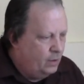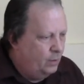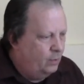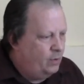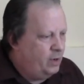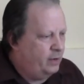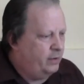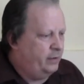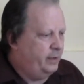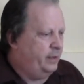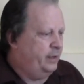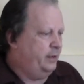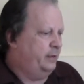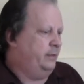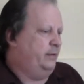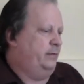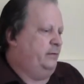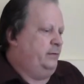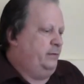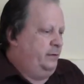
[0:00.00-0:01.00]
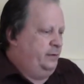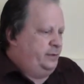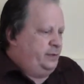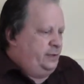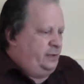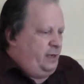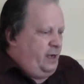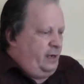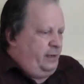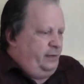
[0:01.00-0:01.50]
Well, and the
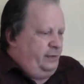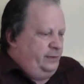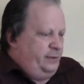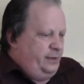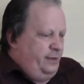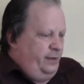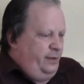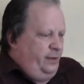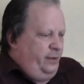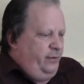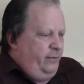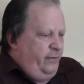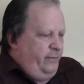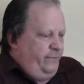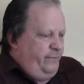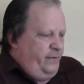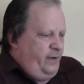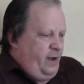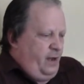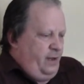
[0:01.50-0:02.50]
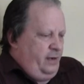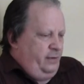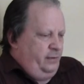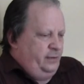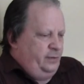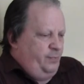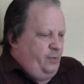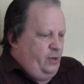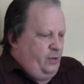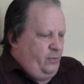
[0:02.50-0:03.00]
studies that you have done
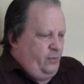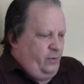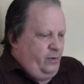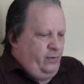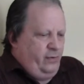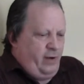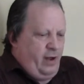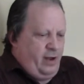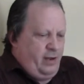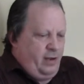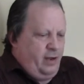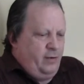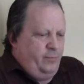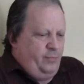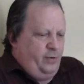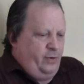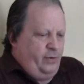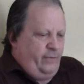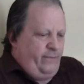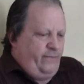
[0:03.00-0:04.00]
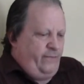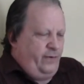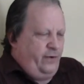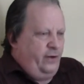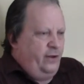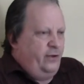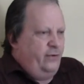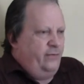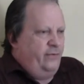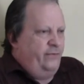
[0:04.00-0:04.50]
has been a real eye-opener for
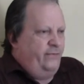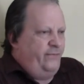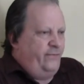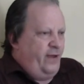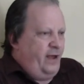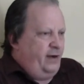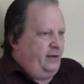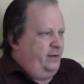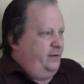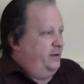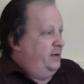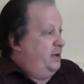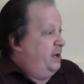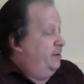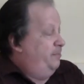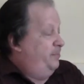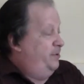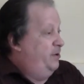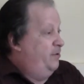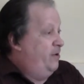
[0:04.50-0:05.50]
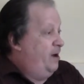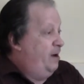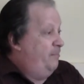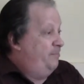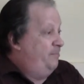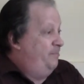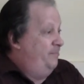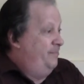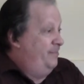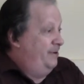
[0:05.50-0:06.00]
you. In fact, it kept you
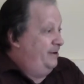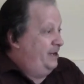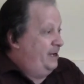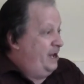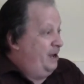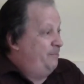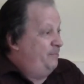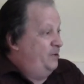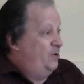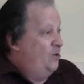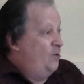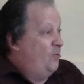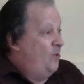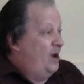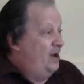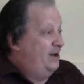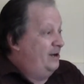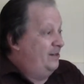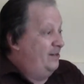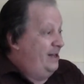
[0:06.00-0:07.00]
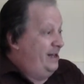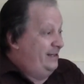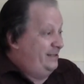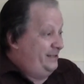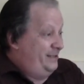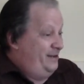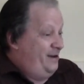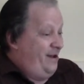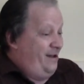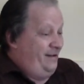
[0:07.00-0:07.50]
awake
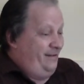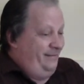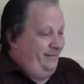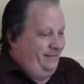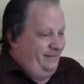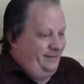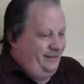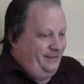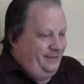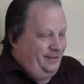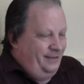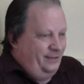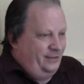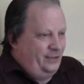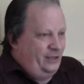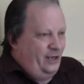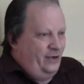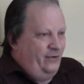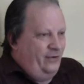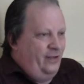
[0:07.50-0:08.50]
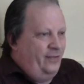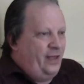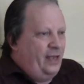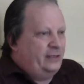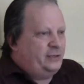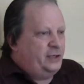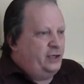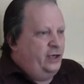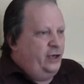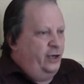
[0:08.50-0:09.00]
last night. So, and
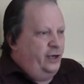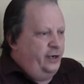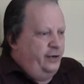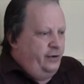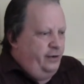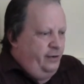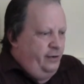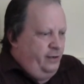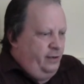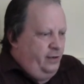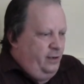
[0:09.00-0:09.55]
that's good.